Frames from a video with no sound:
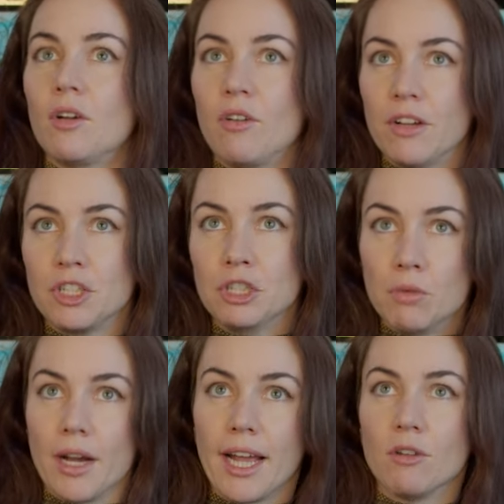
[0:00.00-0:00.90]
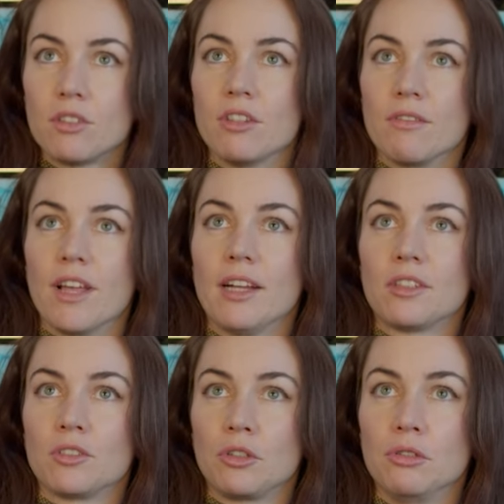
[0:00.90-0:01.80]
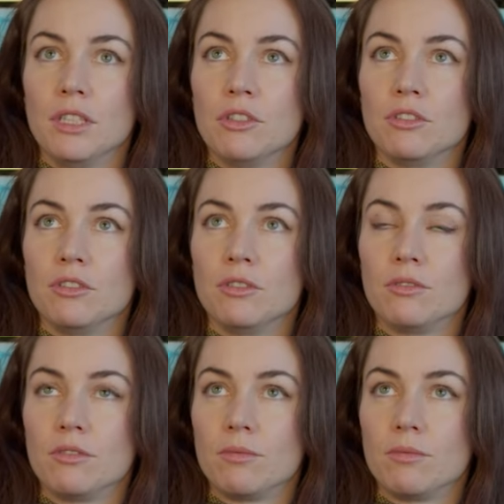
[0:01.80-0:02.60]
Eventually, you run out of that, and so you need to